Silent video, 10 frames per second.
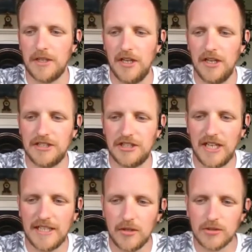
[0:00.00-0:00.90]
Good.
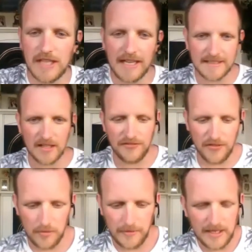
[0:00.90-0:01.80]
Shake those legs out
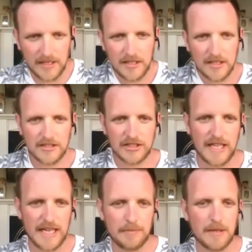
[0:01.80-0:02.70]
for me.
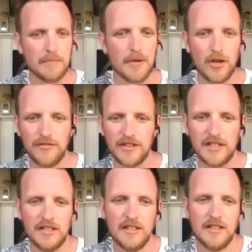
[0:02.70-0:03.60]
Keep them moving.
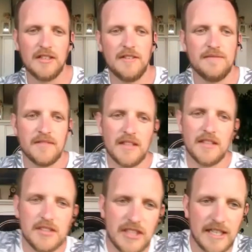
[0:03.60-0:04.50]

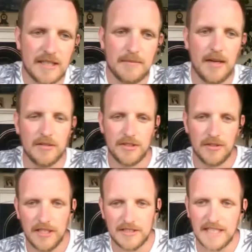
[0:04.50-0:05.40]
Shake them out.
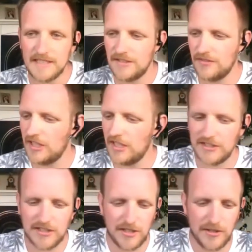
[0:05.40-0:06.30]
Do a little dance if you
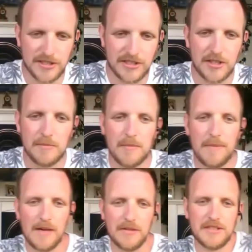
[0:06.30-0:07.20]
need to. Just jump
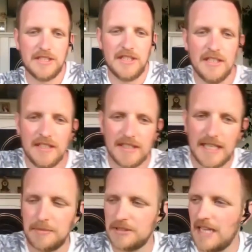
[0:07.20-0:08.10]
about.
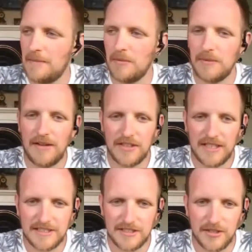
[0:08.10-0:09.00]
Keep stepping. Whatever you
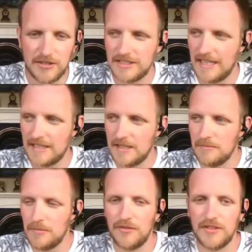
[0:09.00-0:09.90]
need to do just to get
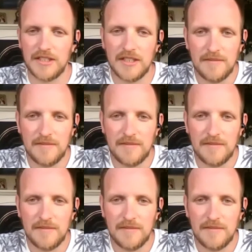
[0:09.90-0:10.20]
them moving.